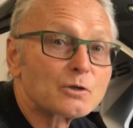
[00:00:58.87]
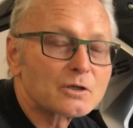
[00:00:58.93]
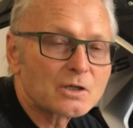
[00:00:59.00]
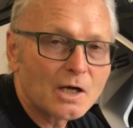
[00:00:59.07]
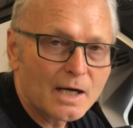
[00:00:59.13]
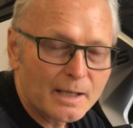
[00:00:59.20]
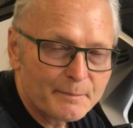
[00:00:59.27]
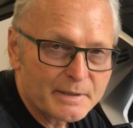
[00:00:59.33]

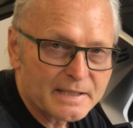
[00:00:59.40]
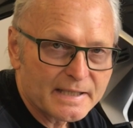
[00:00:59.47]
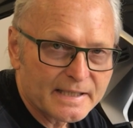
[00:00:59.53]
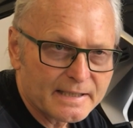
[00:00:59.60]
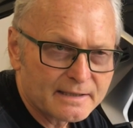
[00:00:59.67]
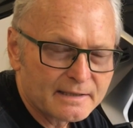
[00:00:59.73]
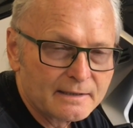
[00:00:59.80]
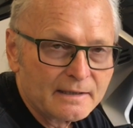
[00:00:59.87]
accommodate
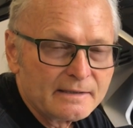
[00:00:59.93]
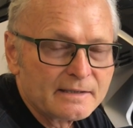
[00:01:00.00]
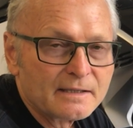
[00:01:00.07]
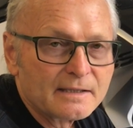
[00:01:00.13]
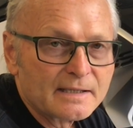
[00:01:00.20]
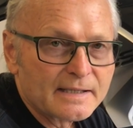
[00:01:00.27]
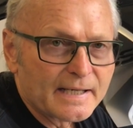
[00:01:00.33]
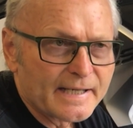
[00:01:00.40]

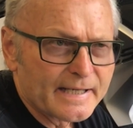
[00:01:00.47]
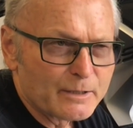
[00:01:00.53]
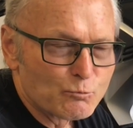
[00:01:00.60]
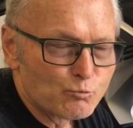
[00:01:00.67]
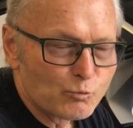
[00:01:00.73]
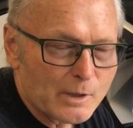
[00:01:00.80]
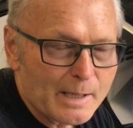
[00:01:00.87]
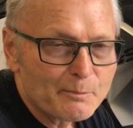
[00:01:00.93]
a
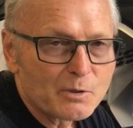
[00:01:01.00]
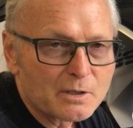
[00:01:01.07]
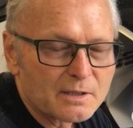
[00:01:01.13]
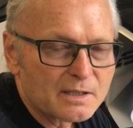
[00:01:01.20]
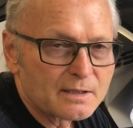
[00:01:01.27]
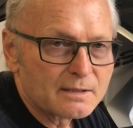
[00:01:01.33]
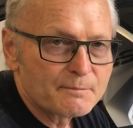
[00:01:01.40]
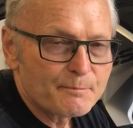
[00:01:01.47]

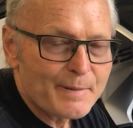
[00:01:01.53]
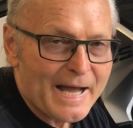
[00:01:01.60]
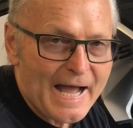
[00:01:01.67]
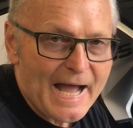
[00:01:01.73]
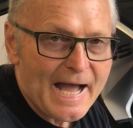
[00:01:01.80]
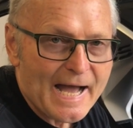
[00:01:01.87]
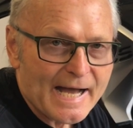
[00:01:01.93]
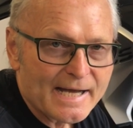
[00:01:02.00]
rubber
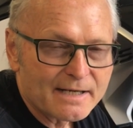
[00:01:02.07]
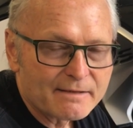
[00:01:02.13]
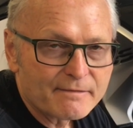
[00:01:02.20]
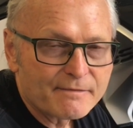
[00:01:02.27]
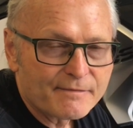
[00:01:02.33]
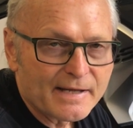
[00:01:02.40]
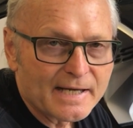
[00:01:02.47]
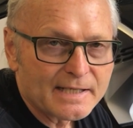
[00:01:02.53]
pad
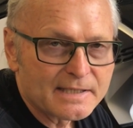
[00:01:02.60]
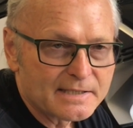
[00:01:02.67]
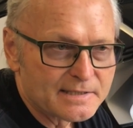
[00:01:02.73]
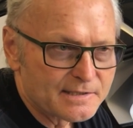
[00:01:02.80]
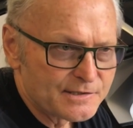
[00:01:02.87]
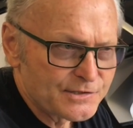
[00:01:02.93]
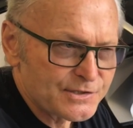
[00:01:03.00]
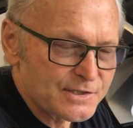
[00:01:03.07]
that
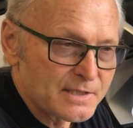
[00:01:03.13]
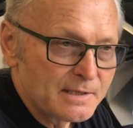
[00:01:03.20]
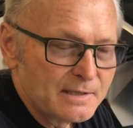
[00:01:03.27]
is